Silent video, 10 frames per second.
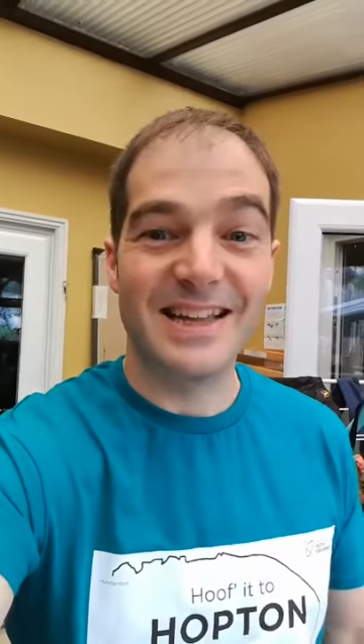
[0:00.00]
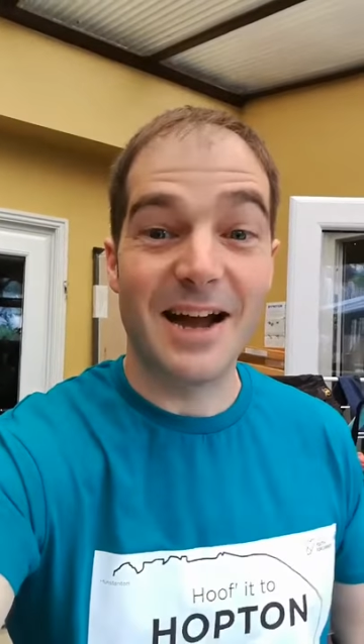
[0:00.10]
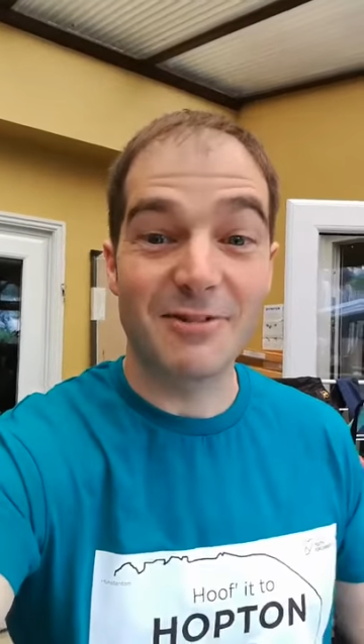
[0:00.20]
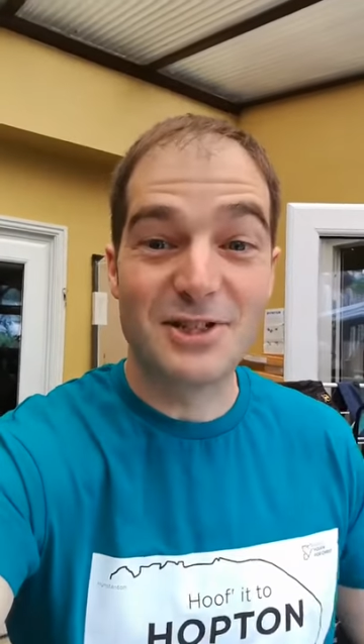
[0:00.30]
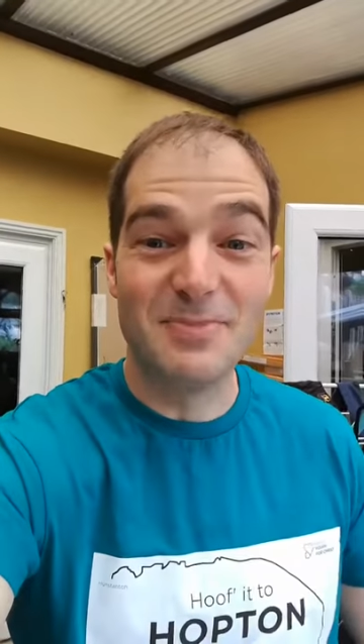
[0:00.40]

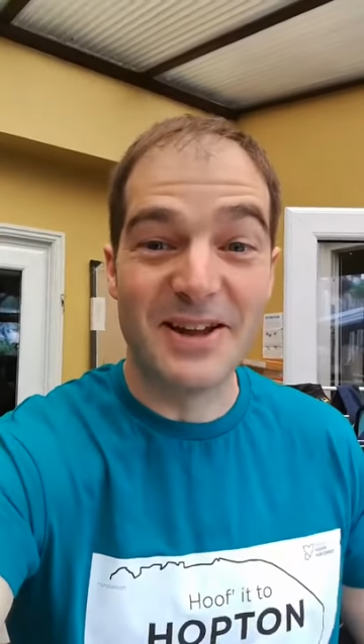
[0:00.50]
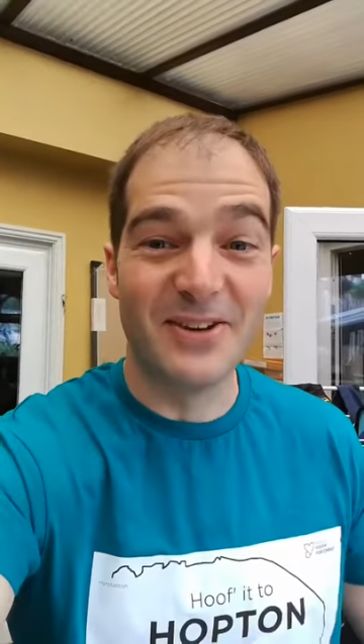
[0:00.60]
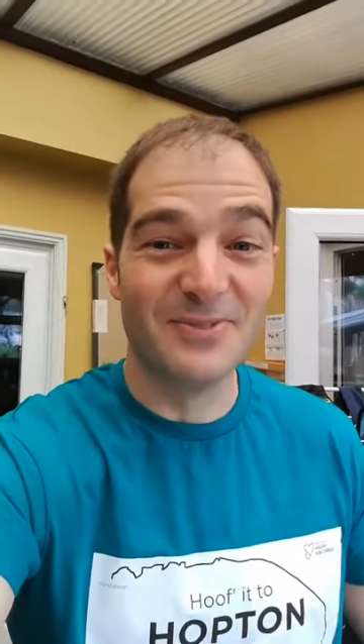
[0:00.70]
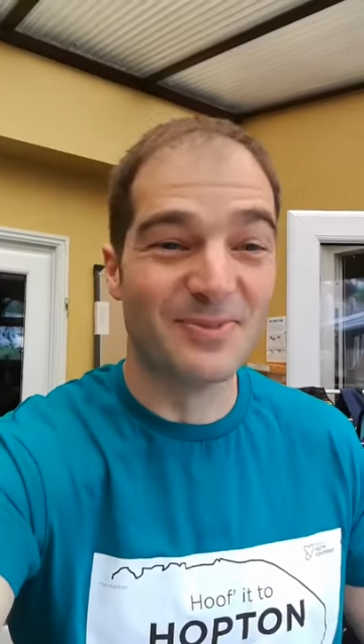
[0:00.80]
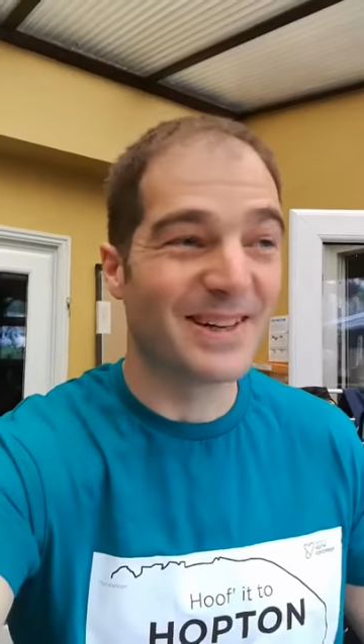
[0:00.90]
Encourage
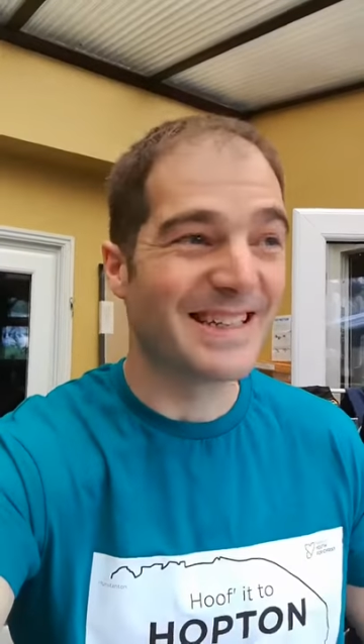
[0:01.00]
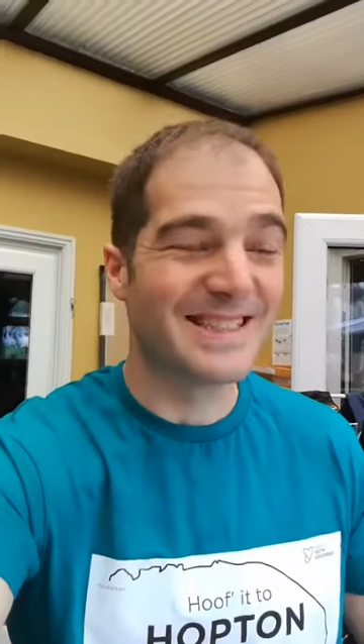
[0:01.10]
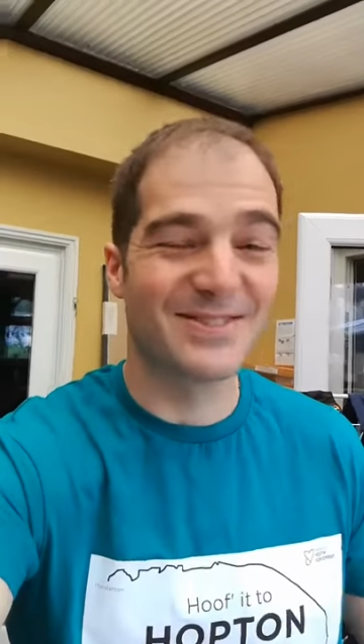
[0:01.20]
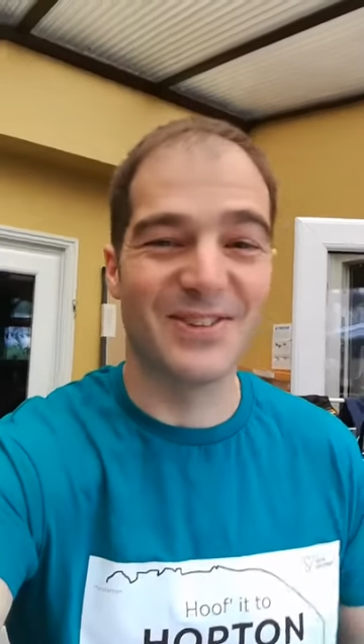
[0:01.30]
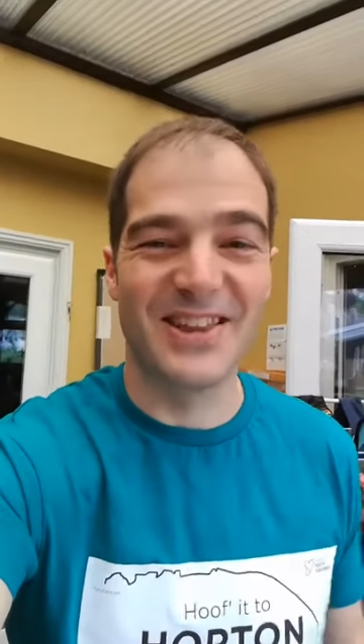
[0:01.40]
me on,
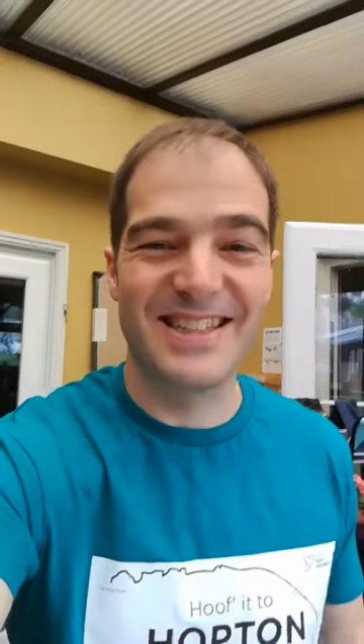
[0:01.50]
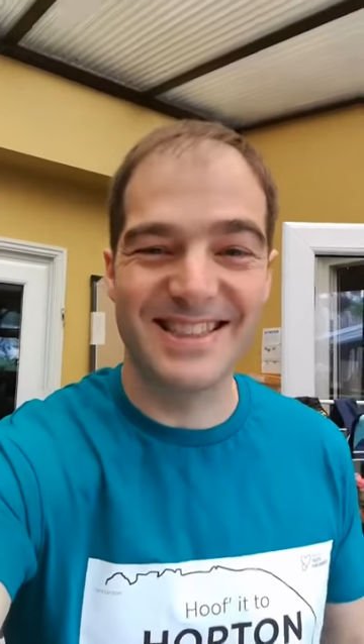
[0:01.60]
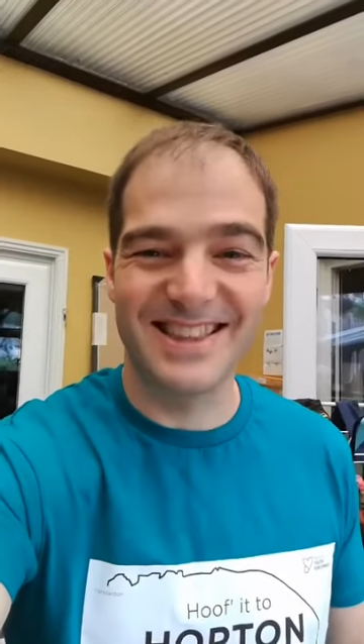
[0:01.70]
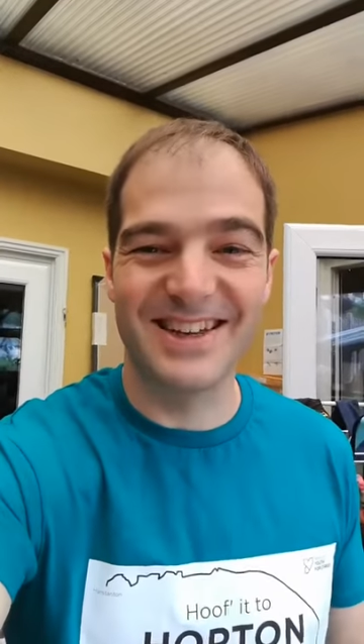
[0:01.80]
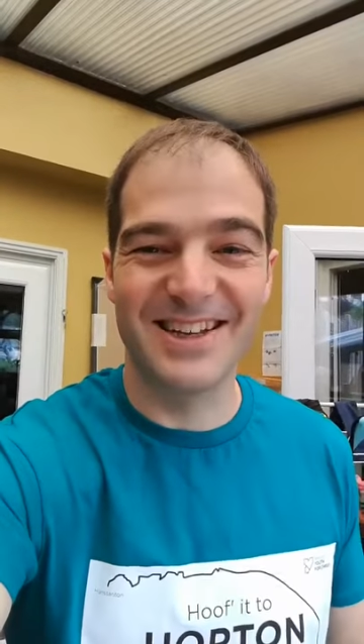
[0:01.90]
please, at
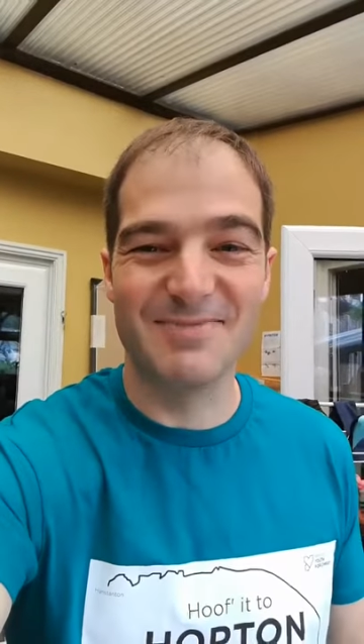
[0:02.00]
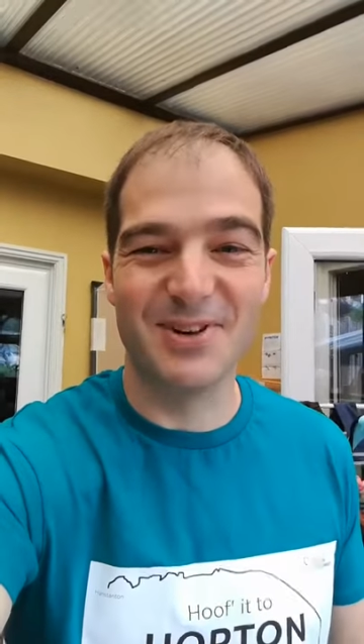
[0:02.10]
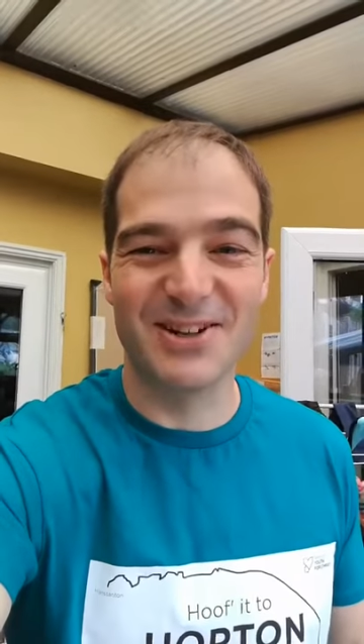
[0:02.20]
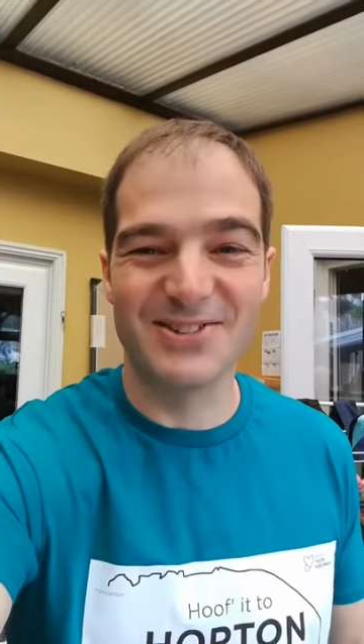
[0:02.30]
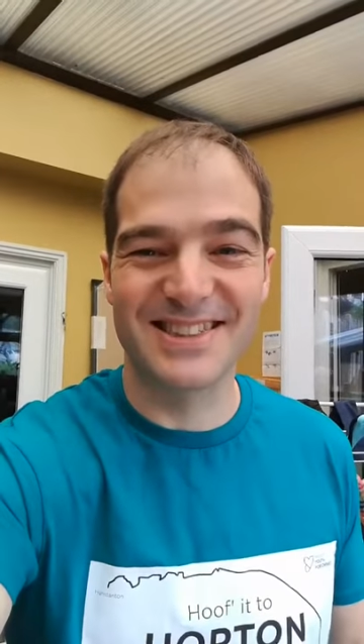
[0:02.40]
least
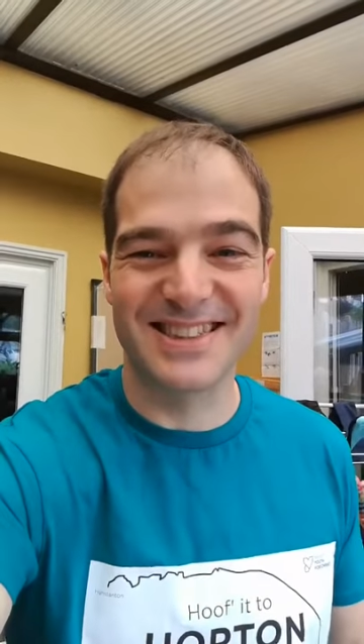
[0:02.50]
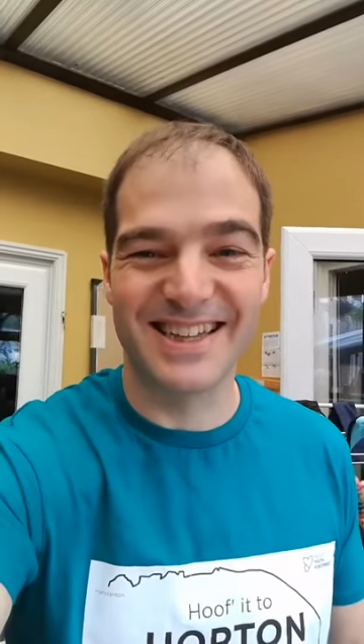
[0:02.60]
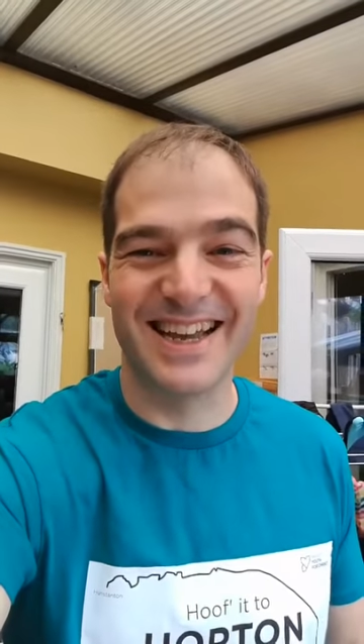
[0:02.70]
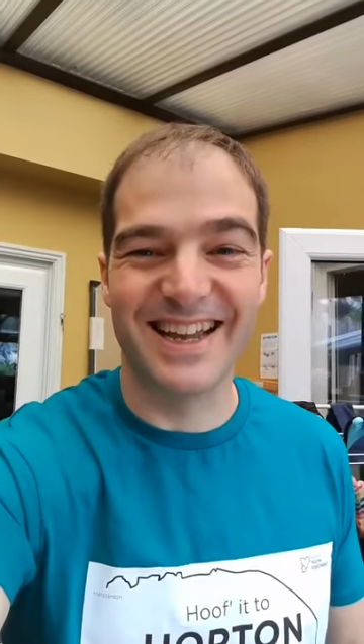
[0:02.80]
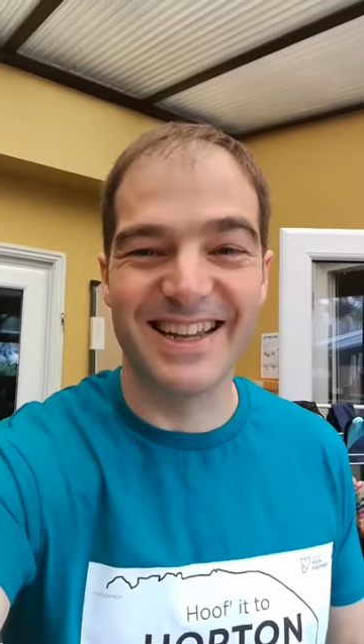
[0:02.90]
30 miles
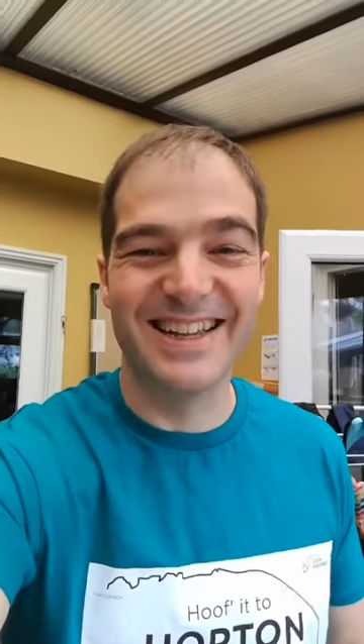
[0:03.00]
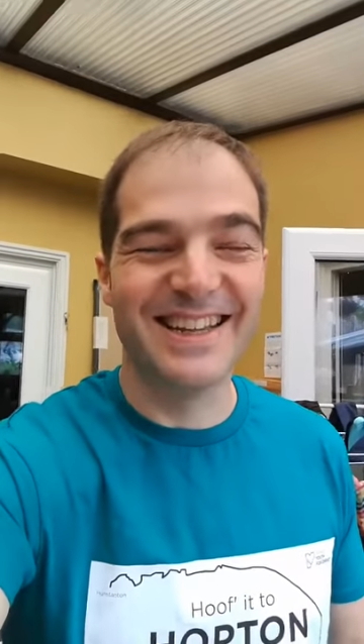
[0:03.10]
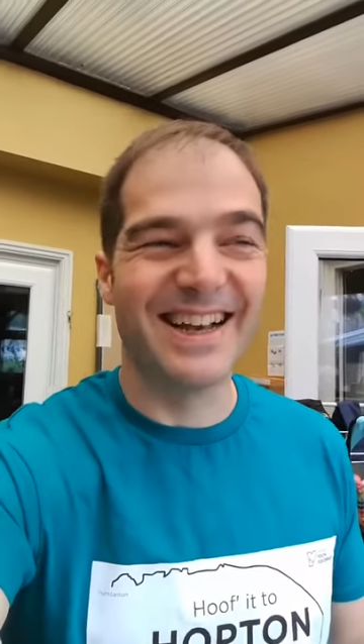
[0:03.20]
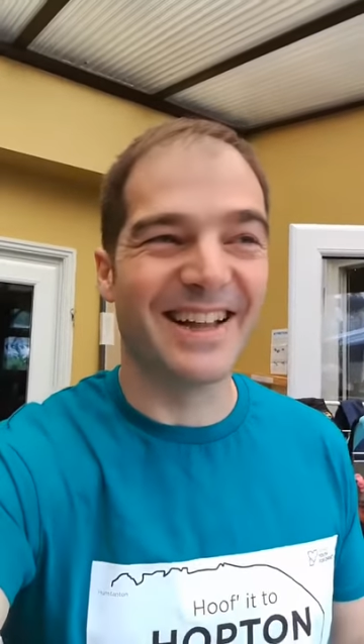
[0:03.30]
today